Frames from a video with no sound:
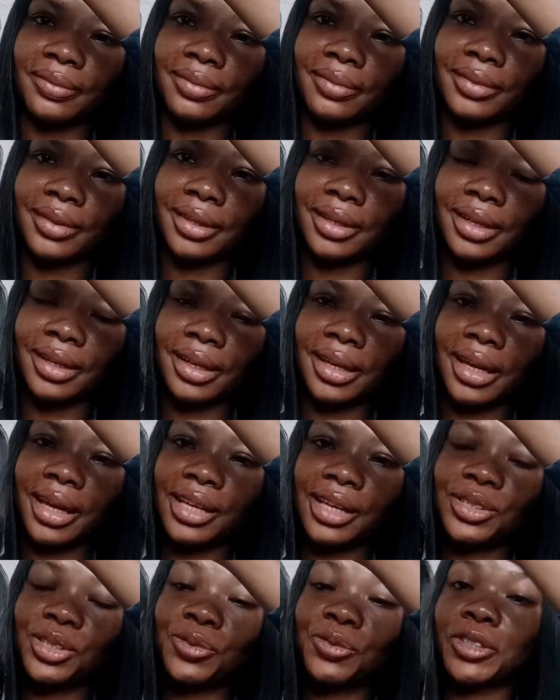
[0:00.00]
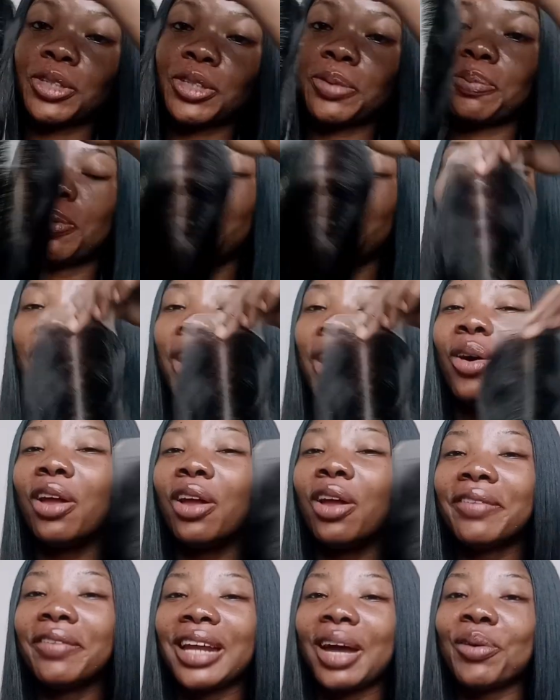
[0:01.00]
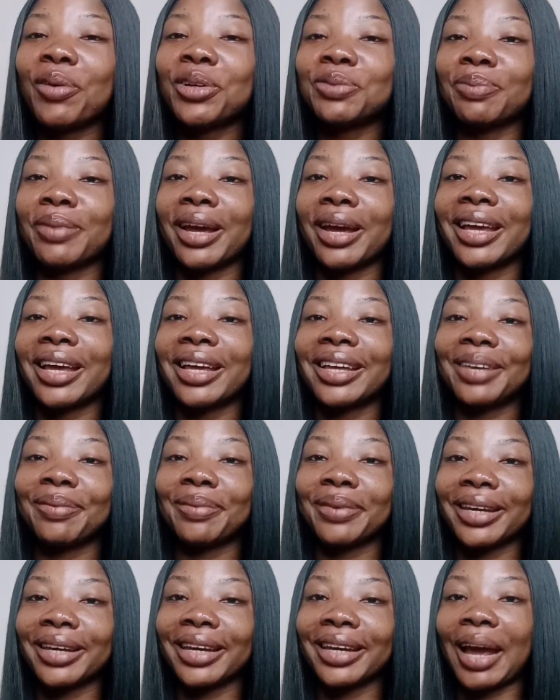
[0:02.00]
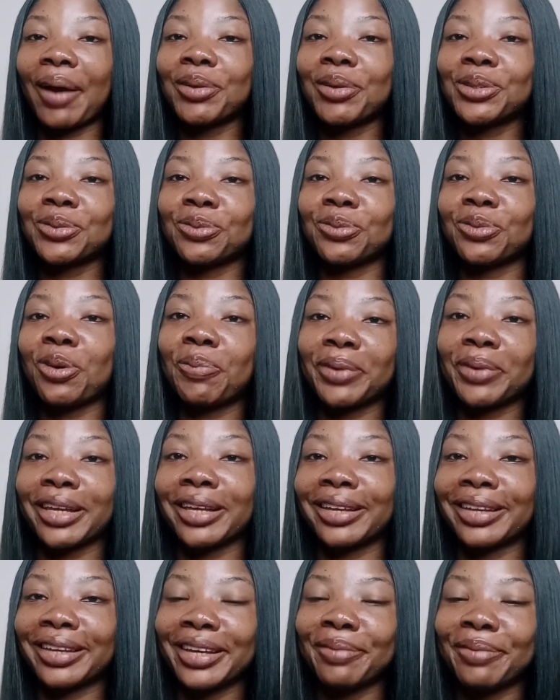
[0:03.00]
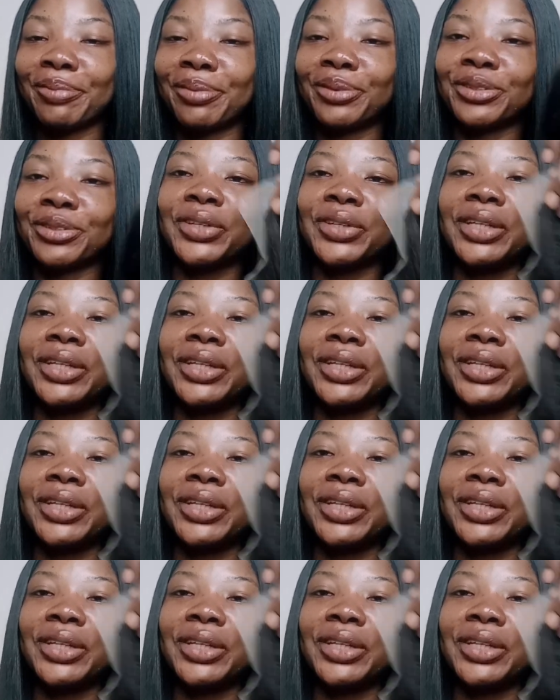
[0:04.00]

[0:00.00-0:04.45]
Okay, so for some people, like, oh, I want my hair in Kim K. I want to rub Kim K bone straight.